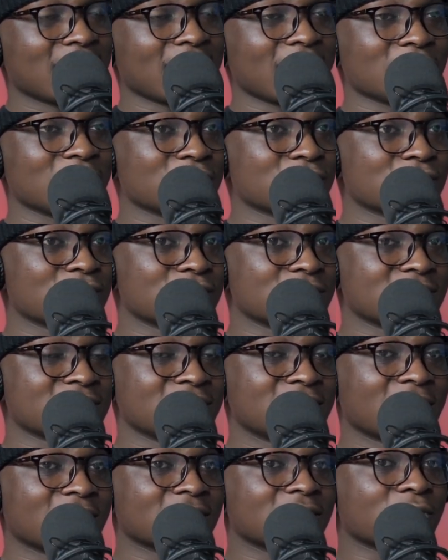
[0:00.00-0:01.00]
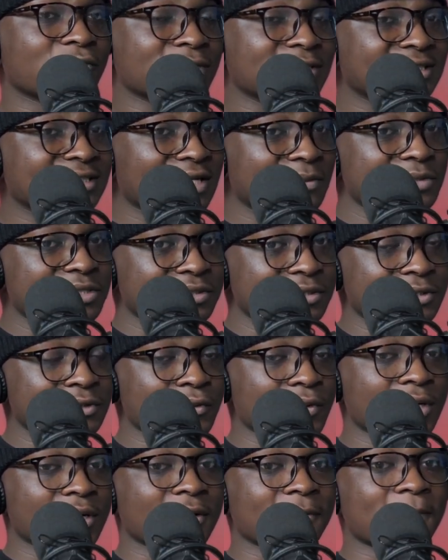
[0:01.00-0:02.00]
And you could see that the reception
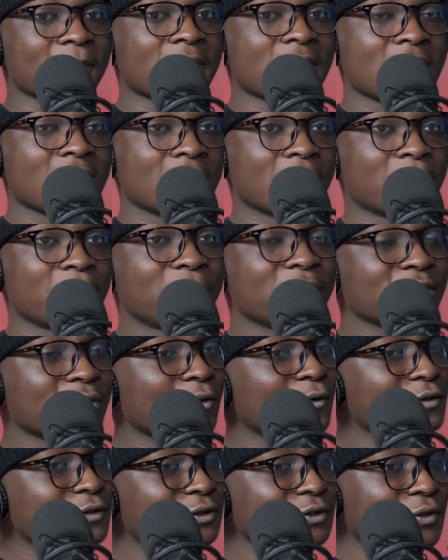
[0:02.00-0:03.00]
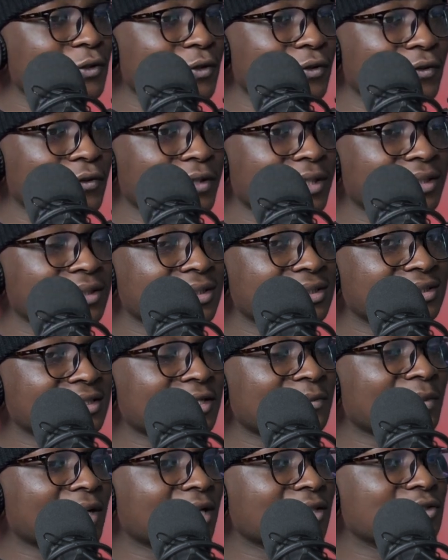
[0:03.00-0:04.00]
as well. But also, in the
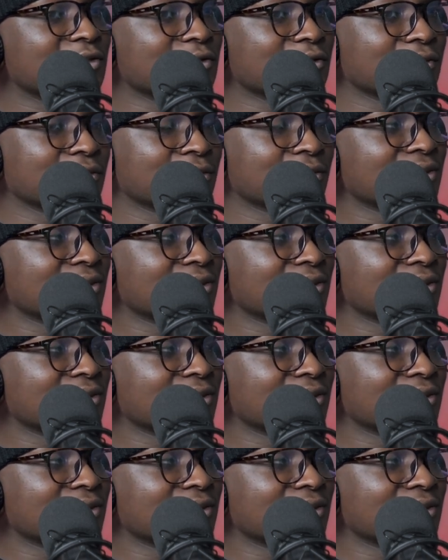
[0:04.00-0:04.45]
same light, you